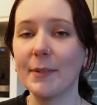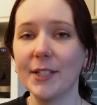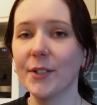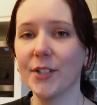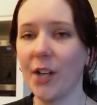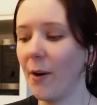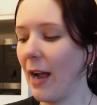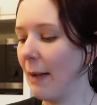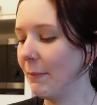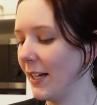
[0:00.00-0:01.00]
still so
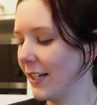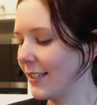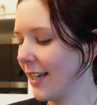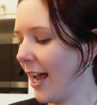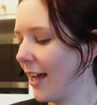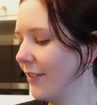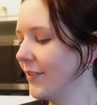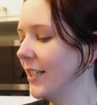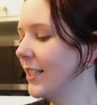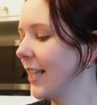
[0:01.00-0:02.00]
happy to
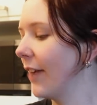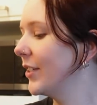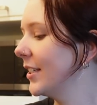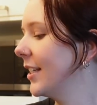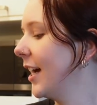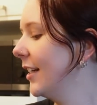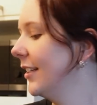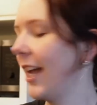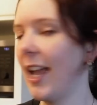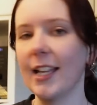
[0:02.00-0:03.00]
have 7
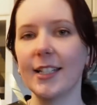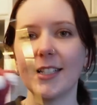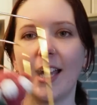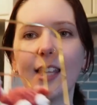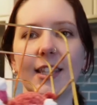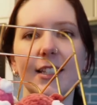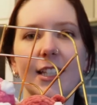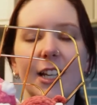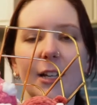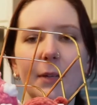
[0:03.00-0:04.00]
done and I think
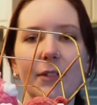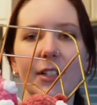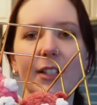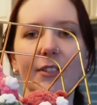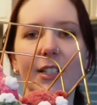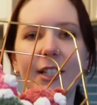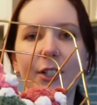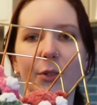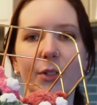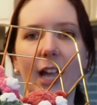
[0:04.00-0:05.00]
they're gonna be really, really
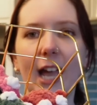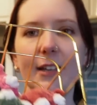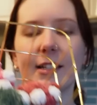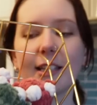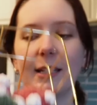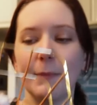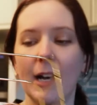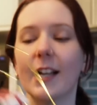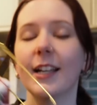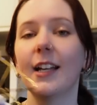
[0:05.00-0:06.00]
good at the
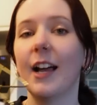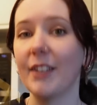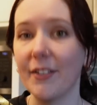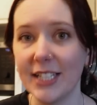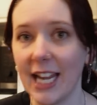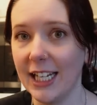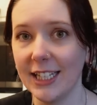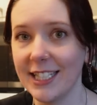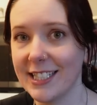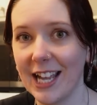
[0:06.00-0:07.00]
market. I've never taken
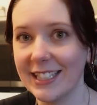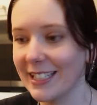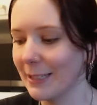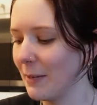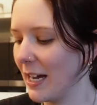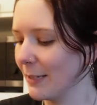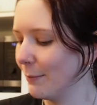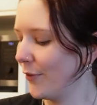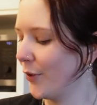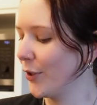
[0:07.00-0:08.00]
these guys to the market
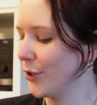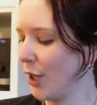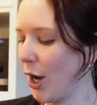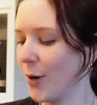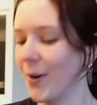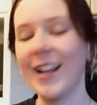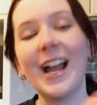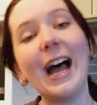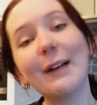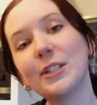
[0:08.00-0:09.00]
before, so
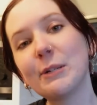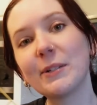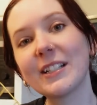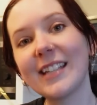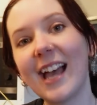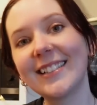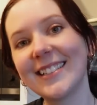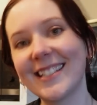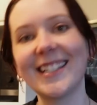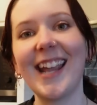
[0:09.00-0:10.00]
I'm super excited
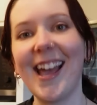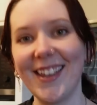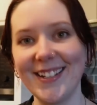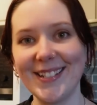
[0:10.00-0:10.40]
to see how they